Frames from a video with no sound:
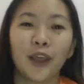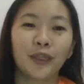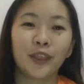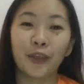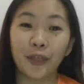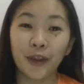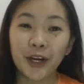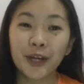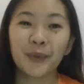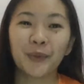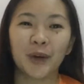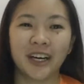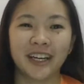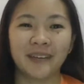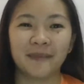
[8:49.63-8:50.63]
The third
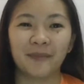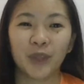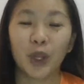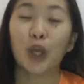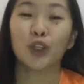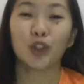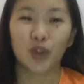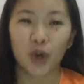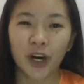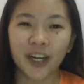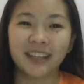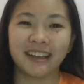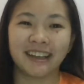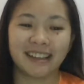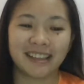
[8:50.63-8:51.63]
one,
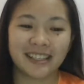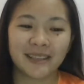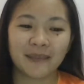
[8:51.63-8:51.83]
journals.